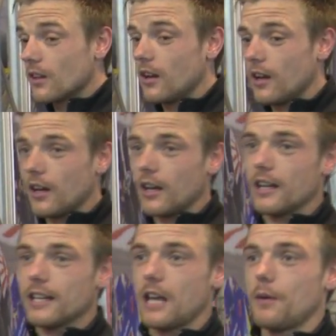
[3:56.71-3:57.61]

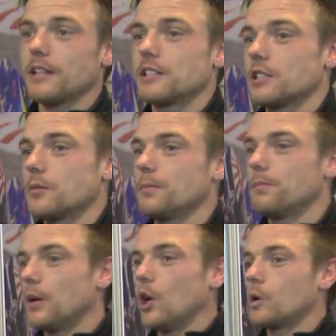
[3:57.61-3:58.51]
Yeah, well, actually it's
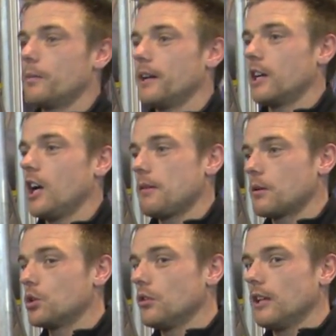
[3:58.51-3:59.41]
a bit awkward back at home. I'm
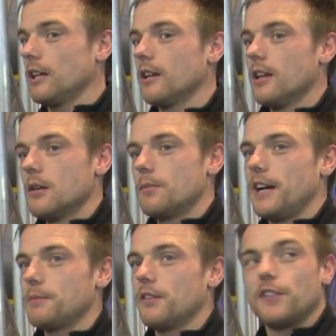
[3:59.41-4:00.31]
currently
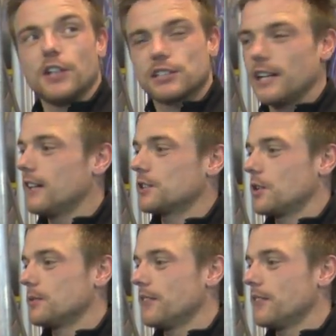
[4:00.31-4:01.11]
buying my first house, so I'm